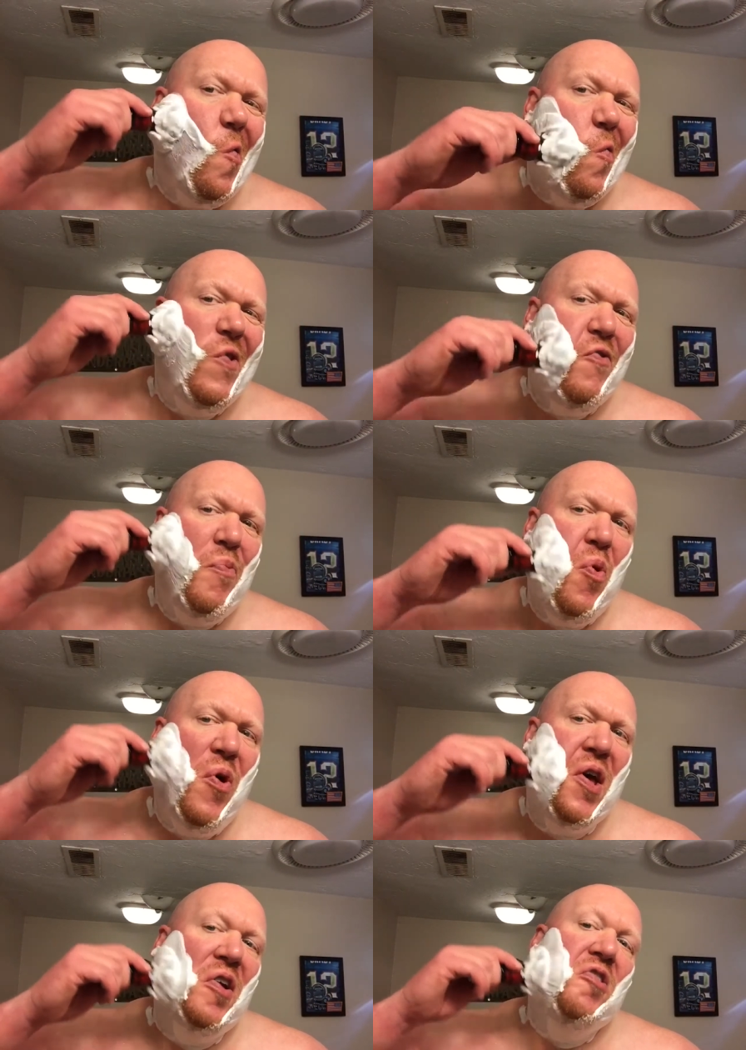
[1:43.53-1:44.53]
Reef
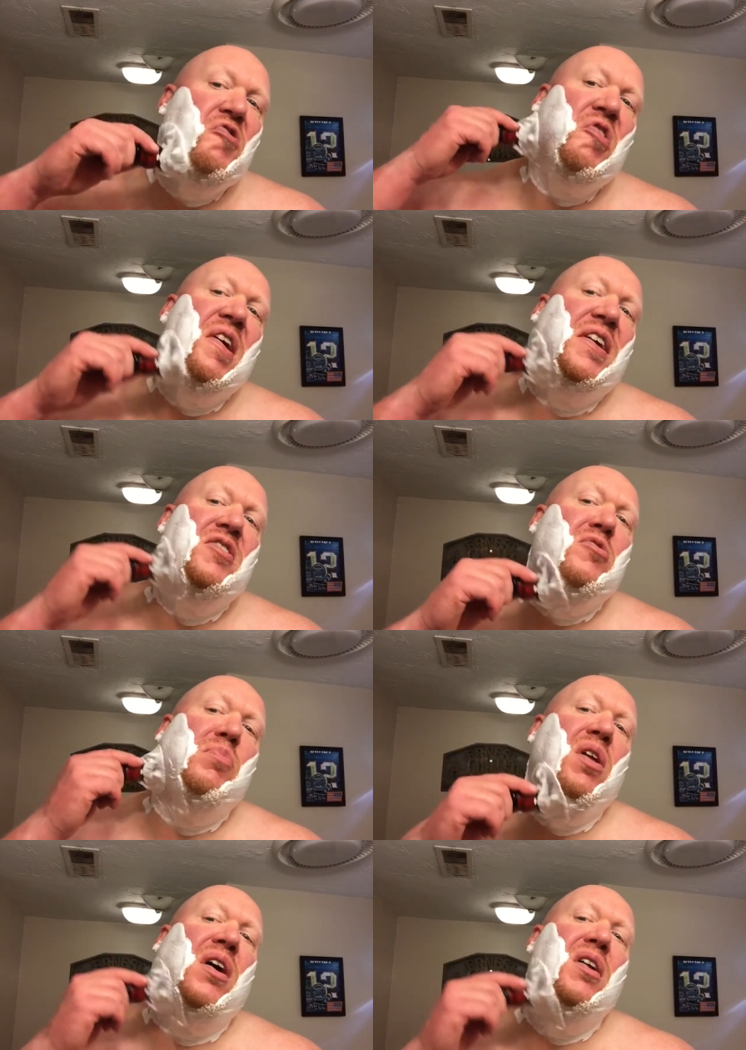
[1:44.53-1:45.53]
Point Dragon's
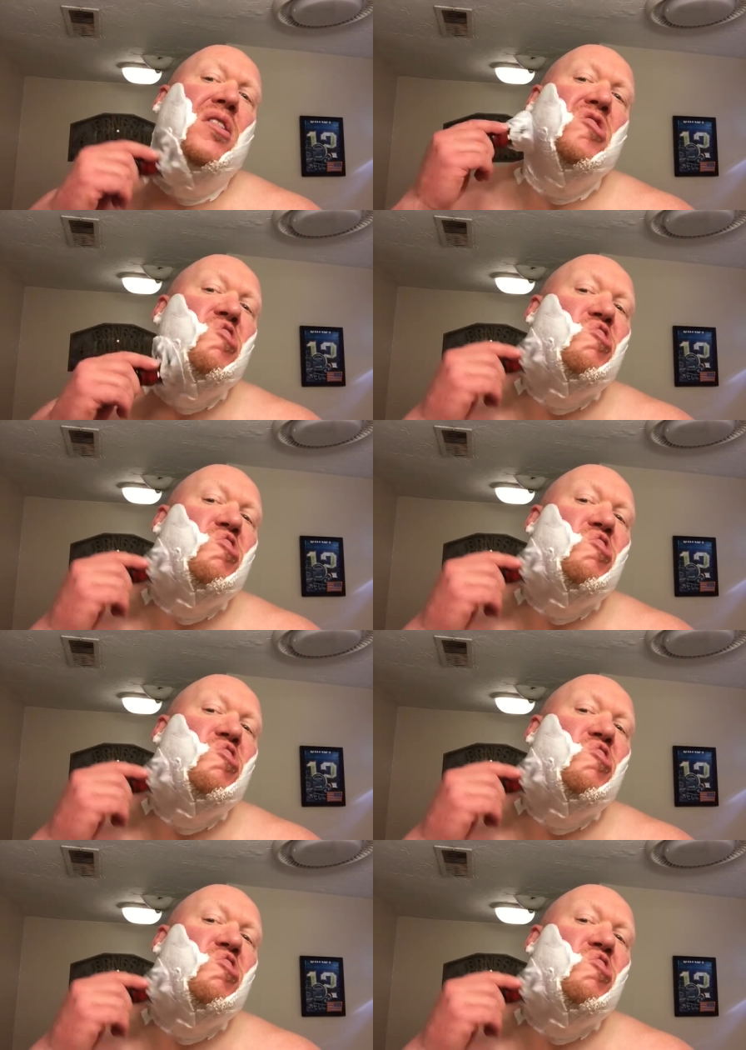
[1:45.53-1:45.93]
Blood,